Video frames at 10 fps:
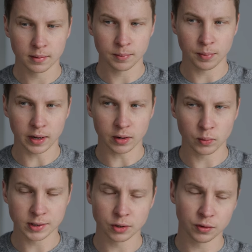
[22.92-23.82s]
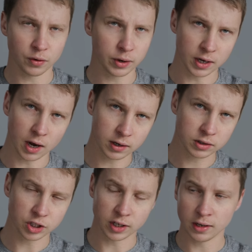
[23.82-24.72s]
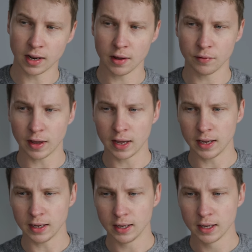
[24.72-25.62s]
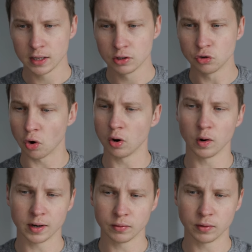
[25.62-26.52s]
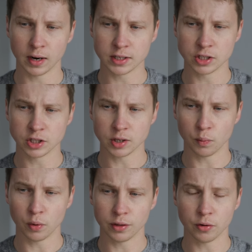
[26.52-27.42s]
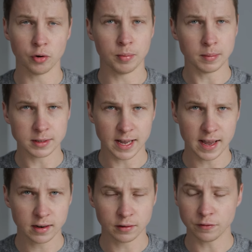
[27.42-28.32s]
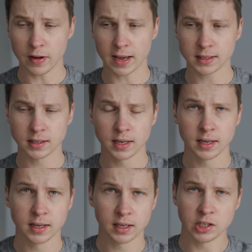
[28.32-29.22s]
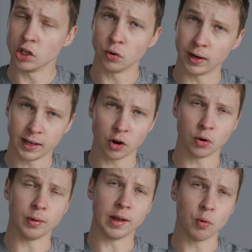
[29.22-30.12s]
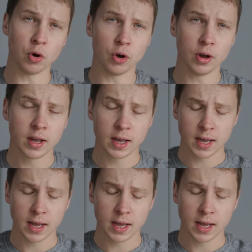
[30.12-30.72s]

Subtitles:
but when she was very young, she didn't have a strong relationship with her mum and dad. In fact, she didn't really know who they were.